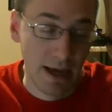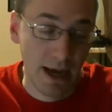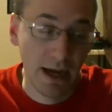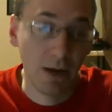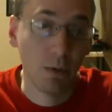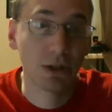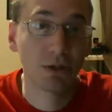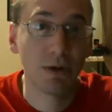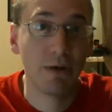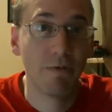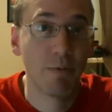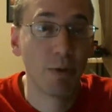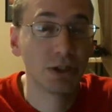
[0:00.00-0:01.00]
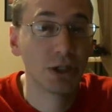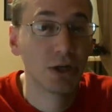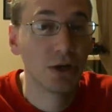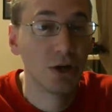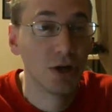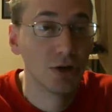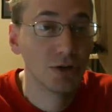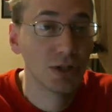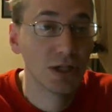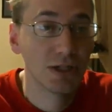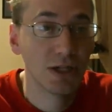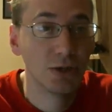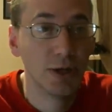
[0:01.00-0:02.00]
And it works great for Project Cars,
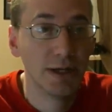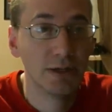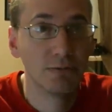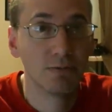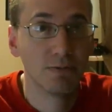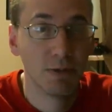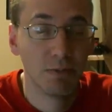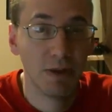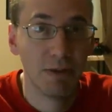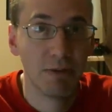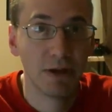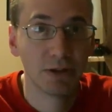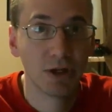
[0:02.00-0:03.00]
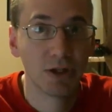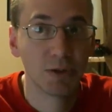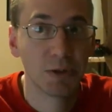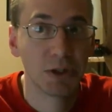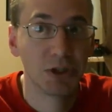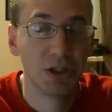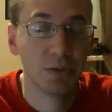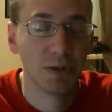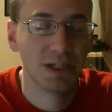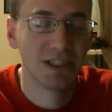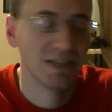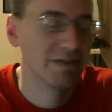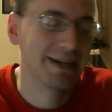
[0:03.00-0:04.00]
because I tried to play Project Cars with the
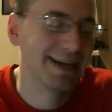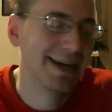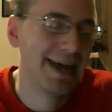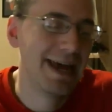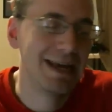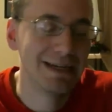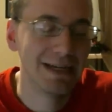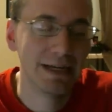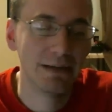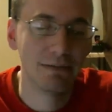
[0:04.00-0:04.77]
G27 and I hated it.